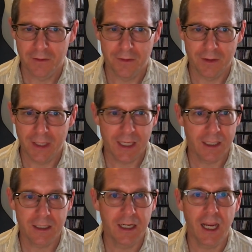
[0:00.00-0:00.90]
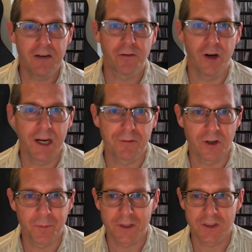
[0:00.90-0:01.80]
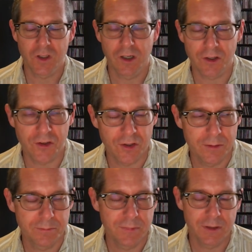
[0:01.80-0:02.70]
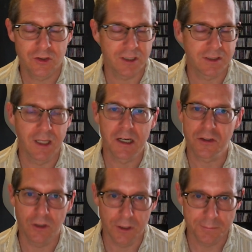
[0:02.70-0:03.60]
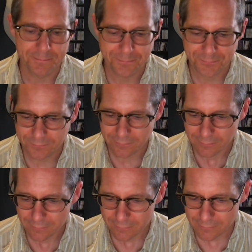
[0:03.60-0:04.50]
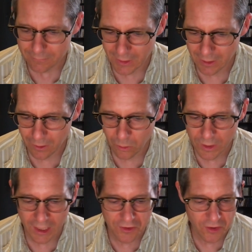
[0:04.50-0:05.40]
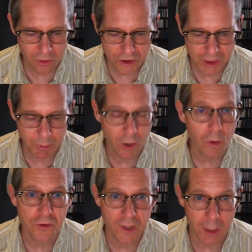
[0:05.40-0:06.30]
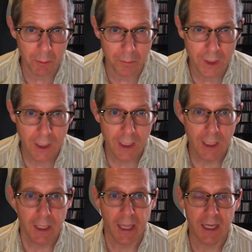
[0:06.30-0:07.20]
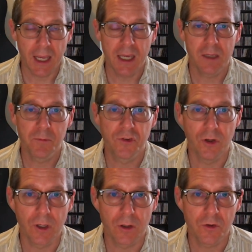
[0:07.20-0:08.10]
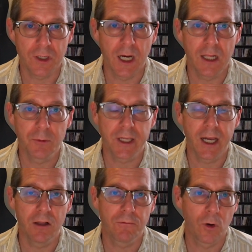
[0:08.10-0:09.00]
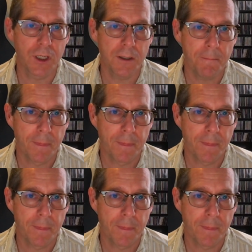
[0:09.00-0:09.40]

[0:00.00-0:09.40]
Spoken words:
they get an A for effort, but the song's just not as good. Okay, so she records the album at A&M Studios in Hollywood, California,